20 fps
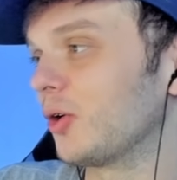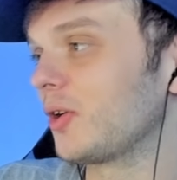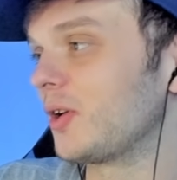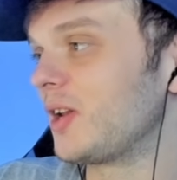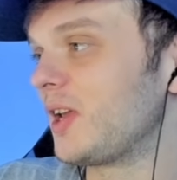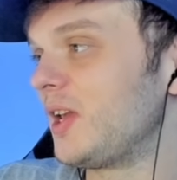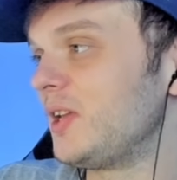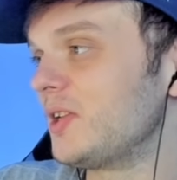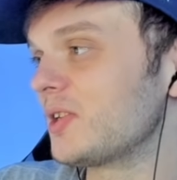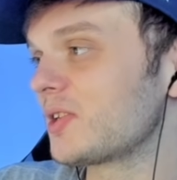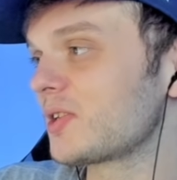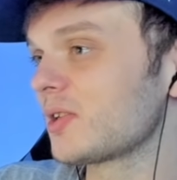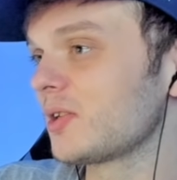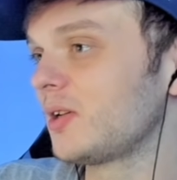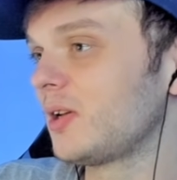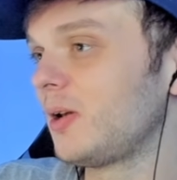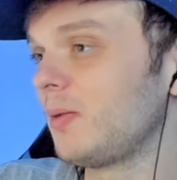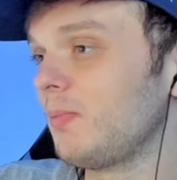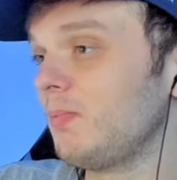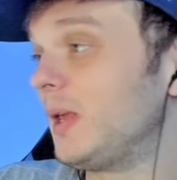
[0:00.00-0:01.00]
of these
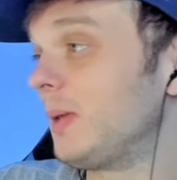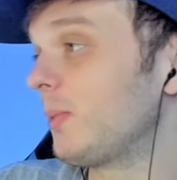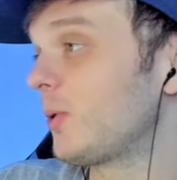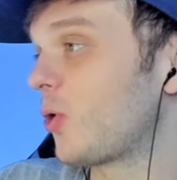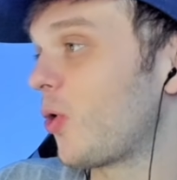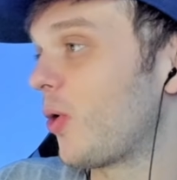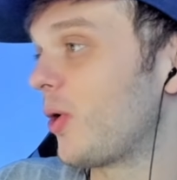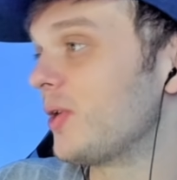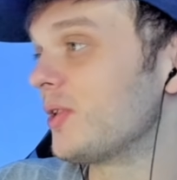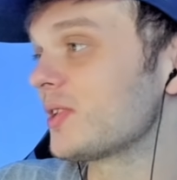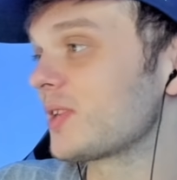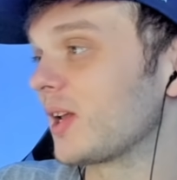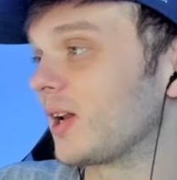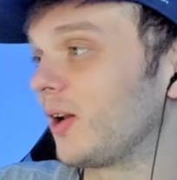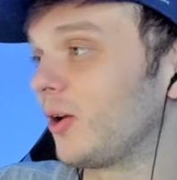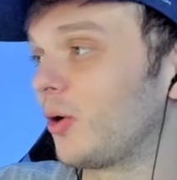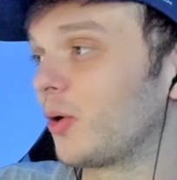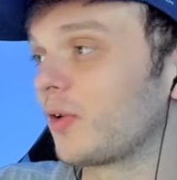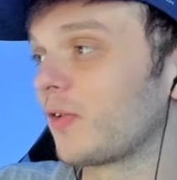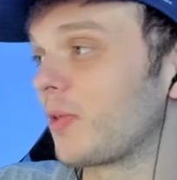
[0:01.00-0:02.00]
meme coins and a
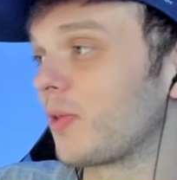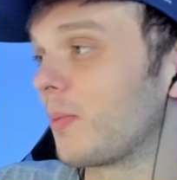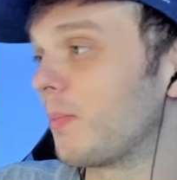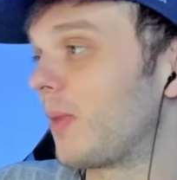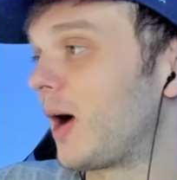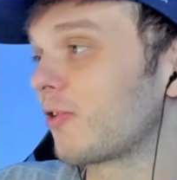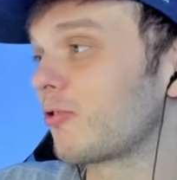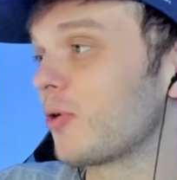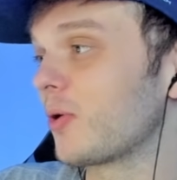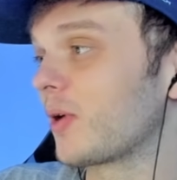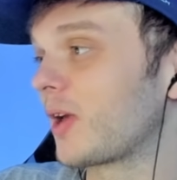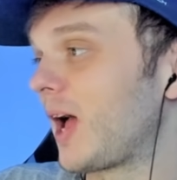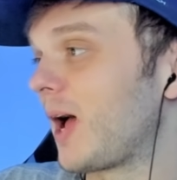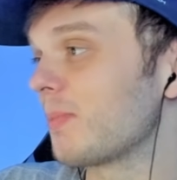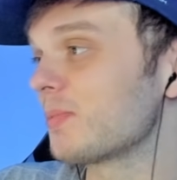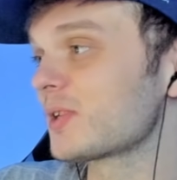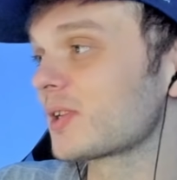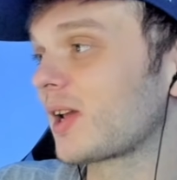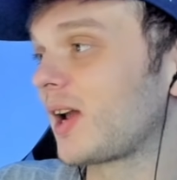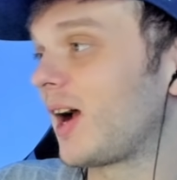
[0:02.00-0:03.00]
lot of the micro
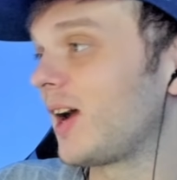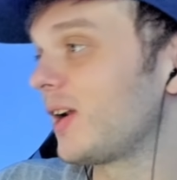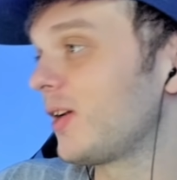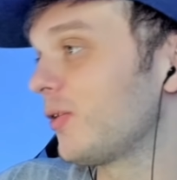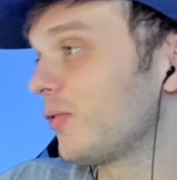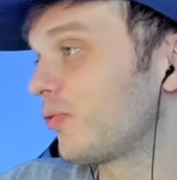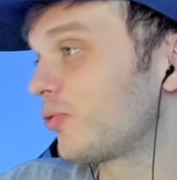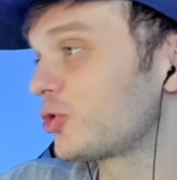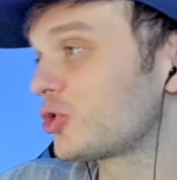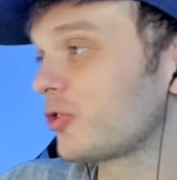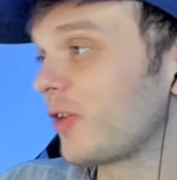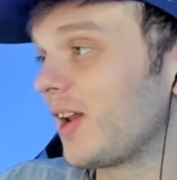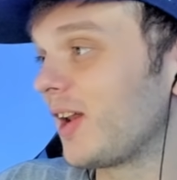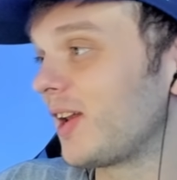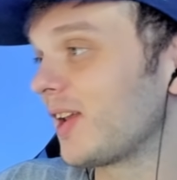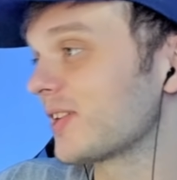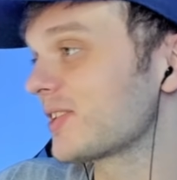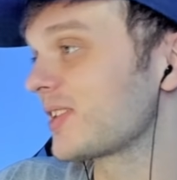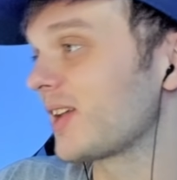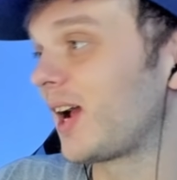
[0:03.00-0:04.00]
caps kind of trading
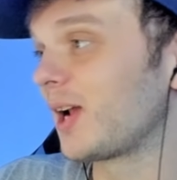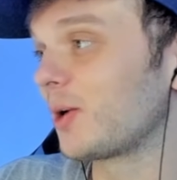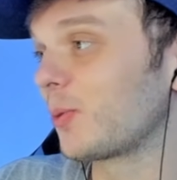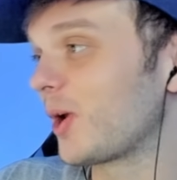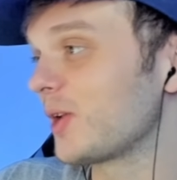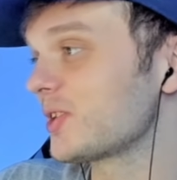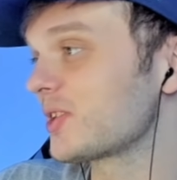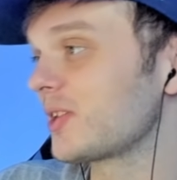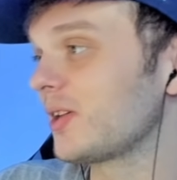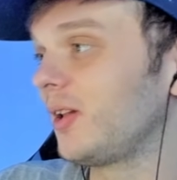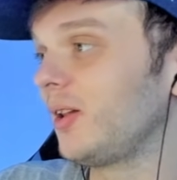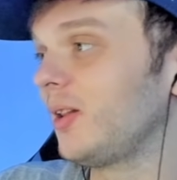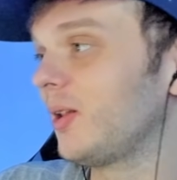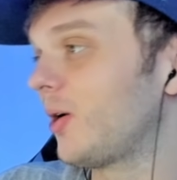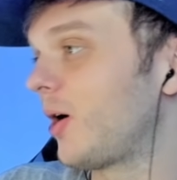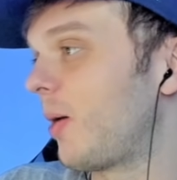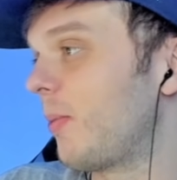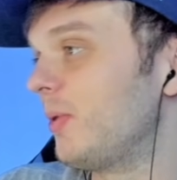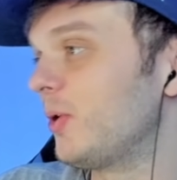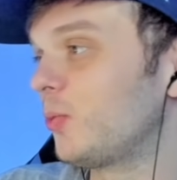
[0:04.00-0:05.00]
sideways still.
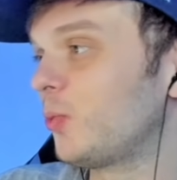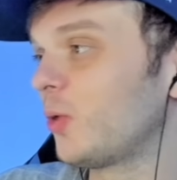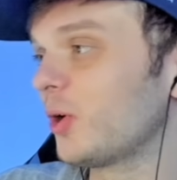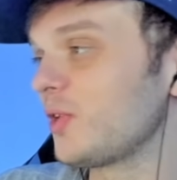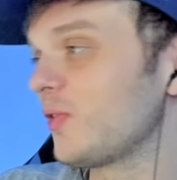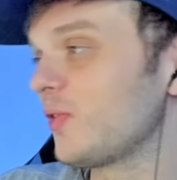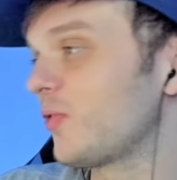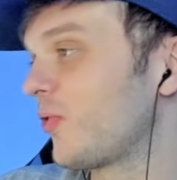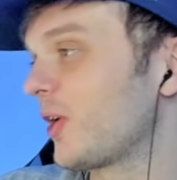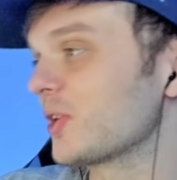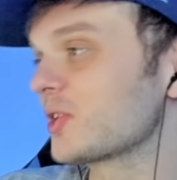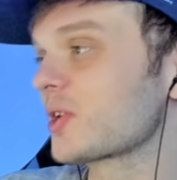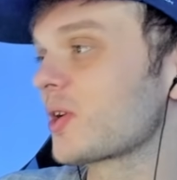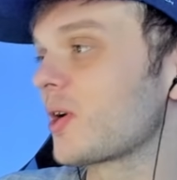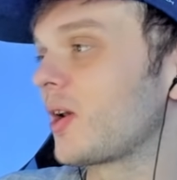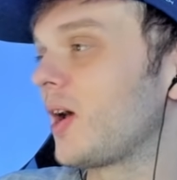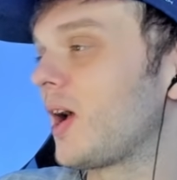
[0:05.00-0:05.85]
I mean, what do you think's gonna